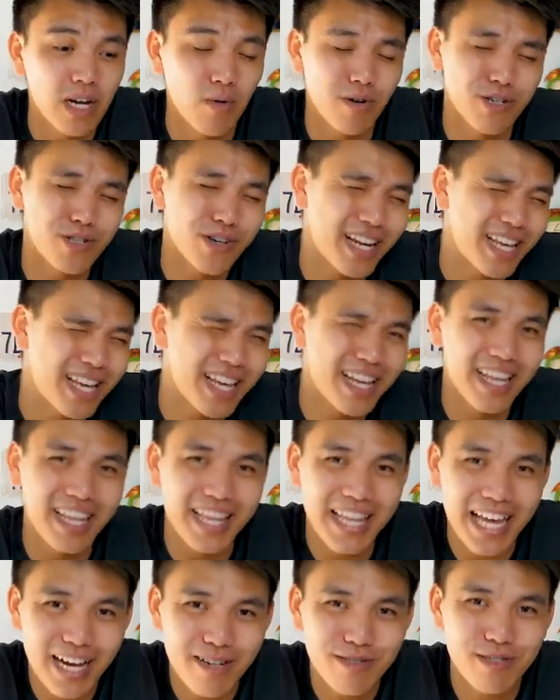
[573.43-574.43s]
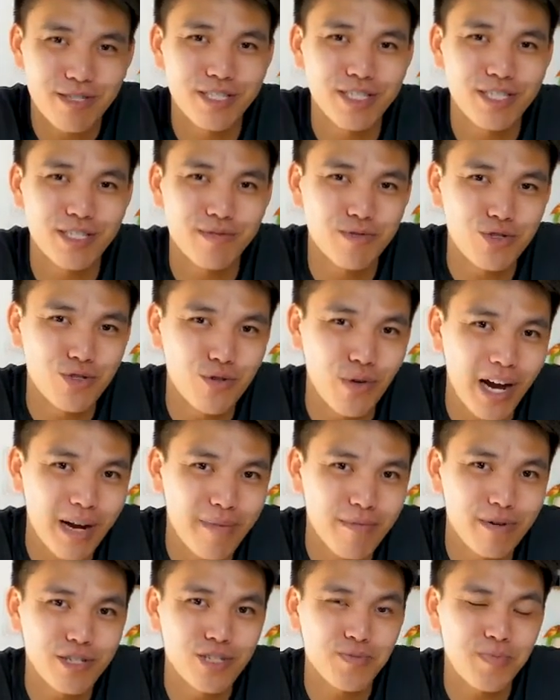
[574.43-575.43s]
We're trying to hit 1,000
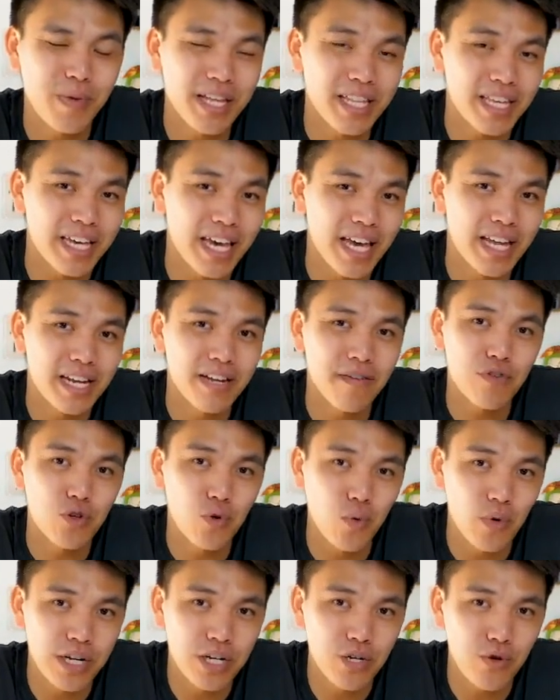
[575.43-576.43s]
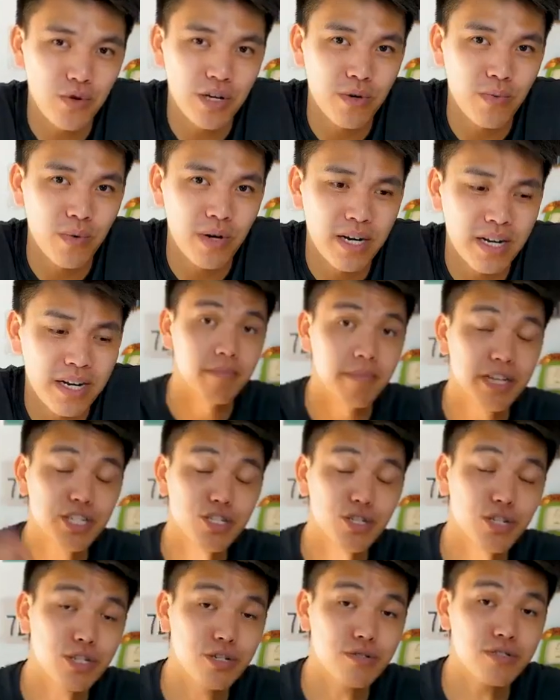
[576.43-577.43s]
subscribers by the end of 2021. Make
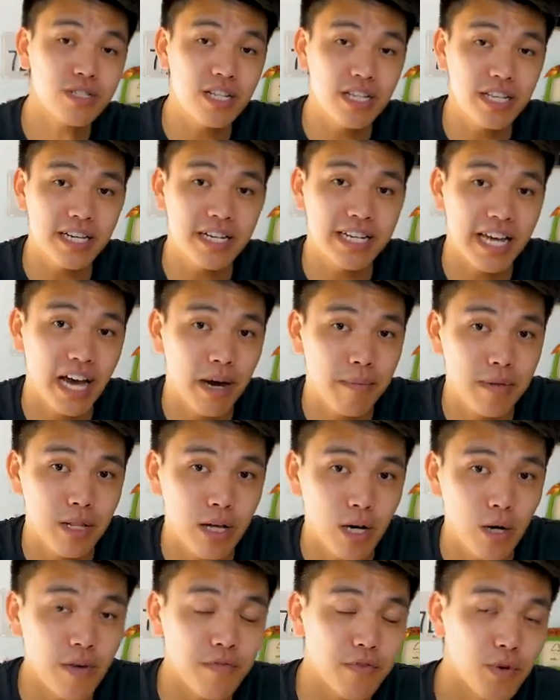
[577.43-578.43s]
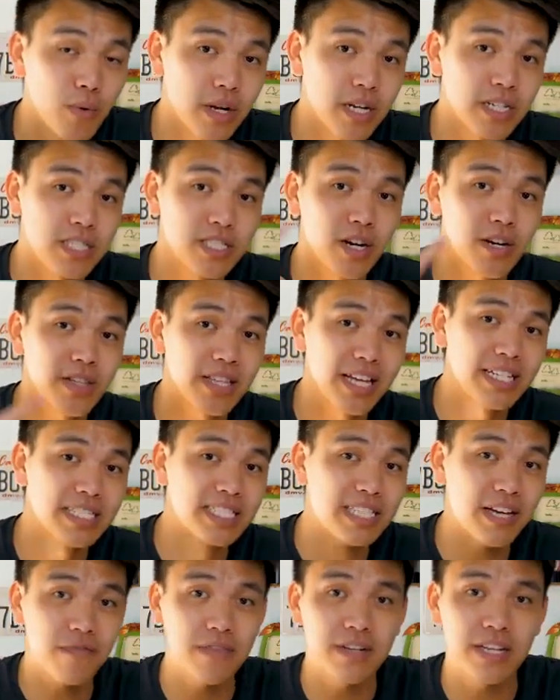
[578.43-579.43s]
sure to use the link down below if you want to start that
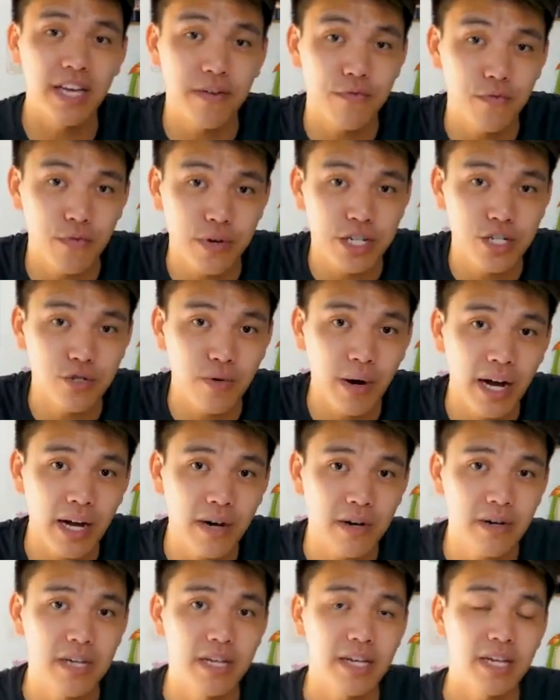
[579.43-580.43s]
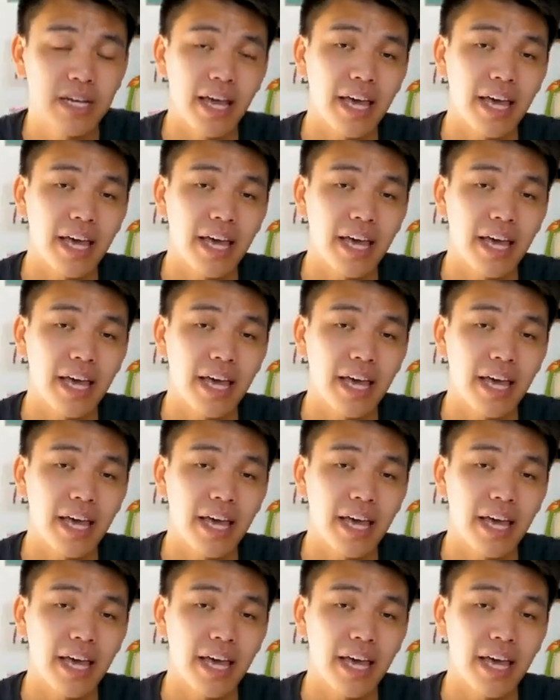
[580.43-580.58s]
7-day free trial.